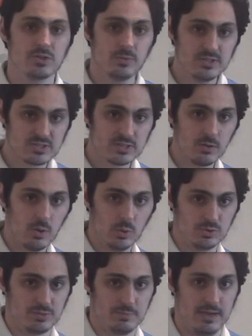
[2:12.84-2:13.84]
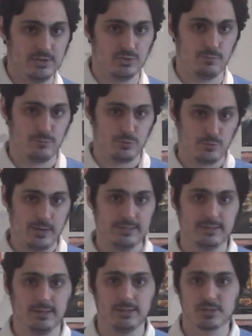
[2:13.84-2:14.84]
So he still holds a passion for
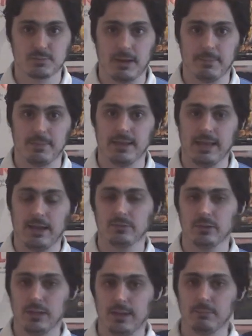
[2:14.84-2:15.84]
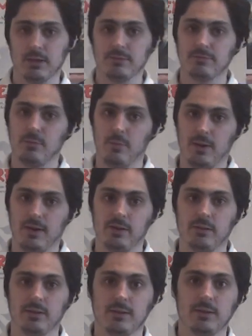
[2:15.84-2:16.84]
directing, despite being out of the limelight for a
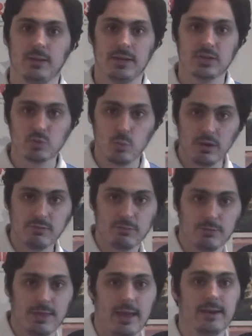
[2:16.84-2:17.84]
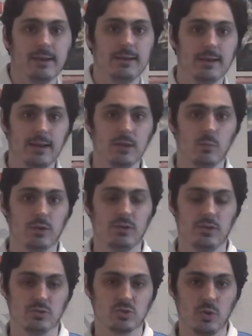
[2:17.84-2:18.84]
while. It's wonderful that, at
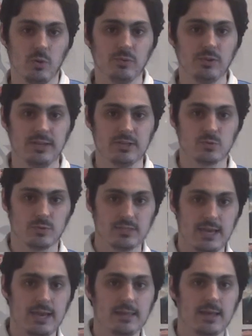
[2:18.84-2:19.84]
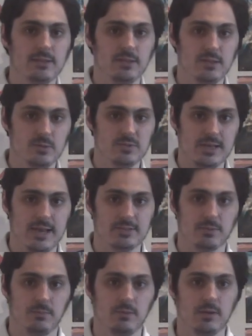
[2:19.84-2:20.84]
91 years old, he has retained that
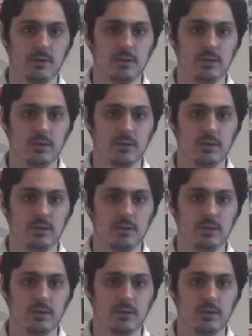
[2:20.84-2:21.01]
enthusiasm.